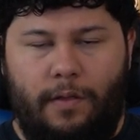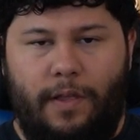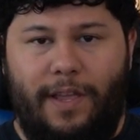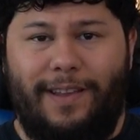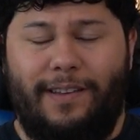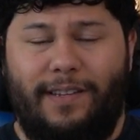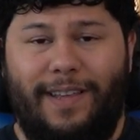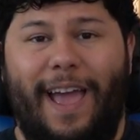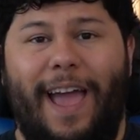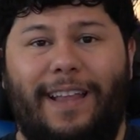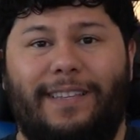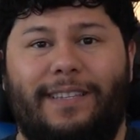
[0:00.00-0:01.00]

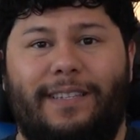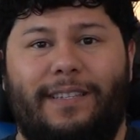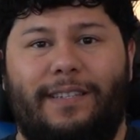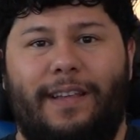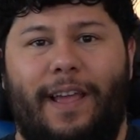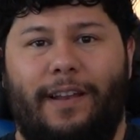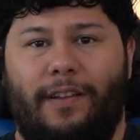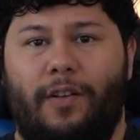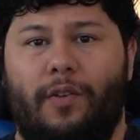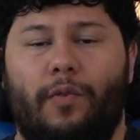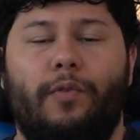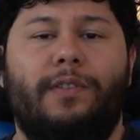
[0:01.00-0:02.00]
intense and
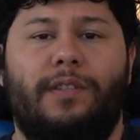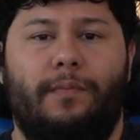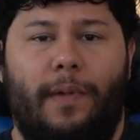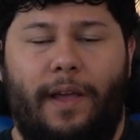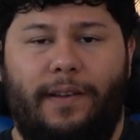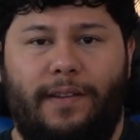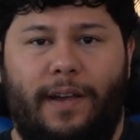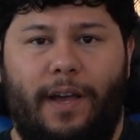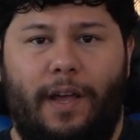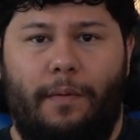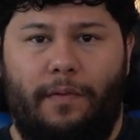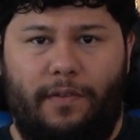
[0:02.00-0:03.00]
gruesome at
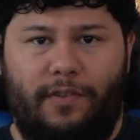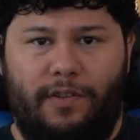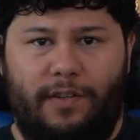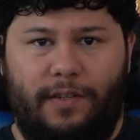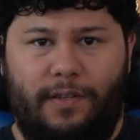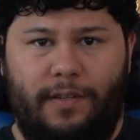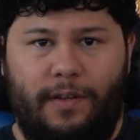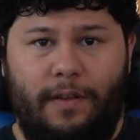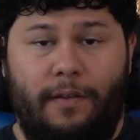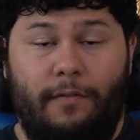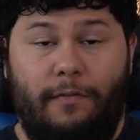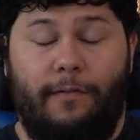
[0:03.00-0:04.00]
times and just
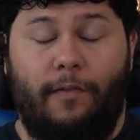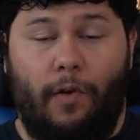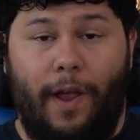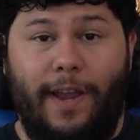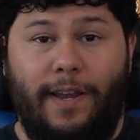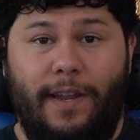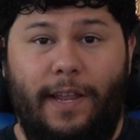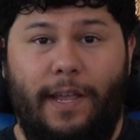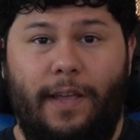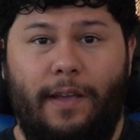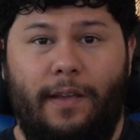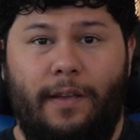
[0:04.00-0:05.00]

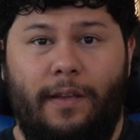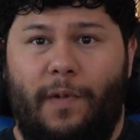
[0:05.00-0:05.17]
frightening.